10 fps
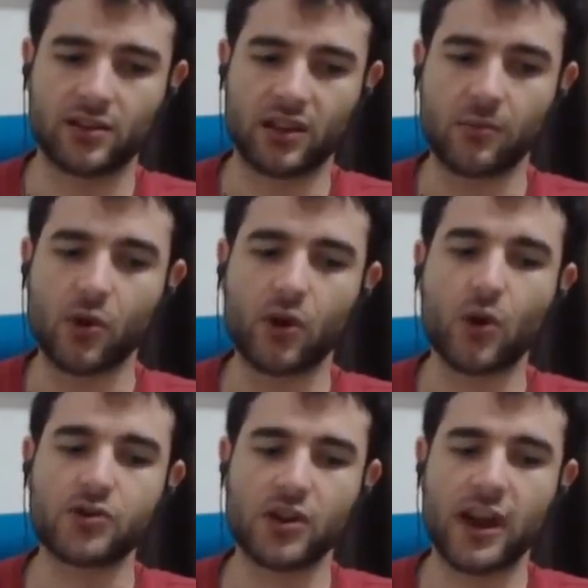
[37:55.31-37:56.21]
The more
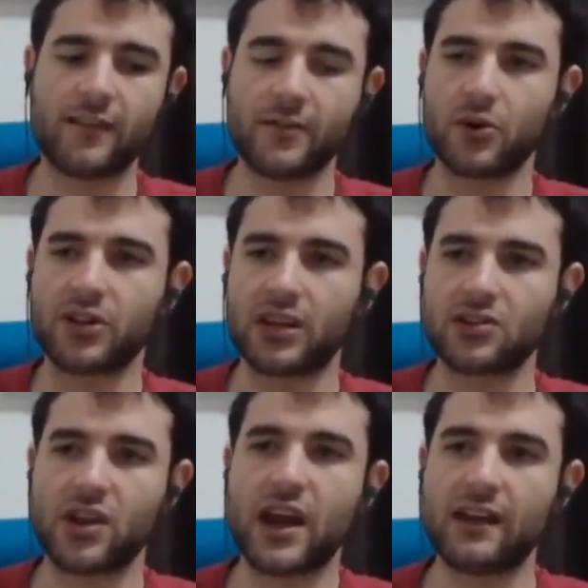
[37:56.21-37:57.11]
coins you have, the more tickets
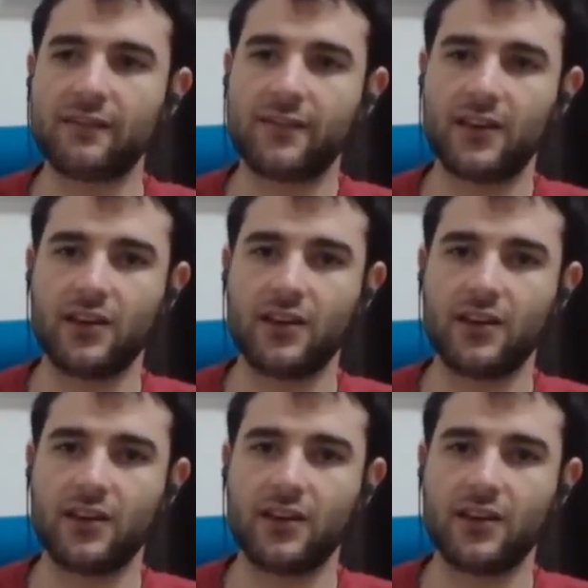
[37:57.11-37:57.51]
you have,